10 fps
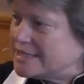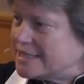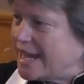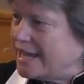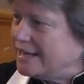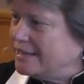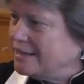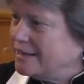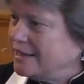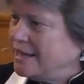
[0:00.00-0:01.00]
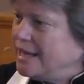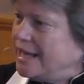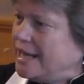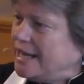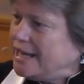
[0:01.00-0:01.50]
said,
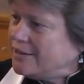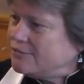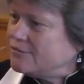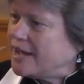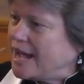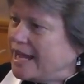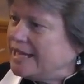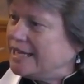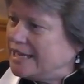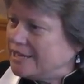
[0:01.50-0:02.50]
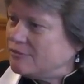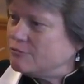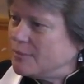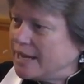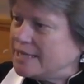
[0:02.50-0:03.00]
"If I give
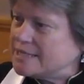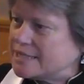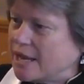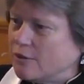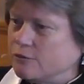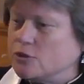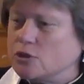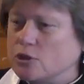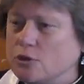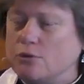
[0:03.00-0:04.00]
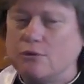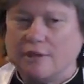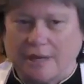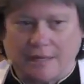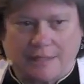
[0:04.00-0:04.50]
myself to
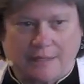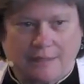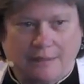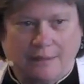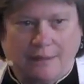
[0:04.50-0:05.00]
this,